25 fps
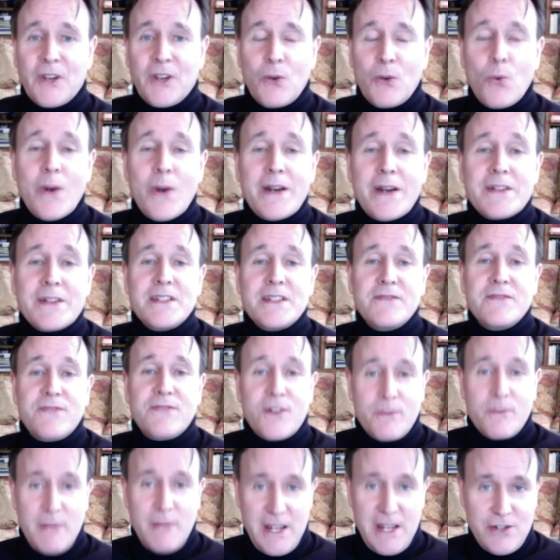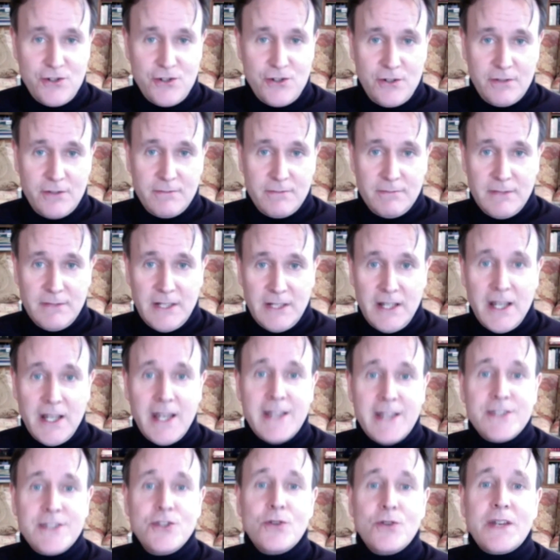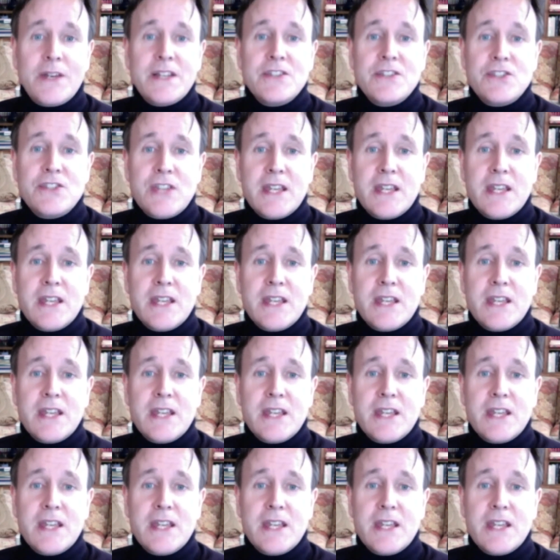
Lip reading: Where information? And you can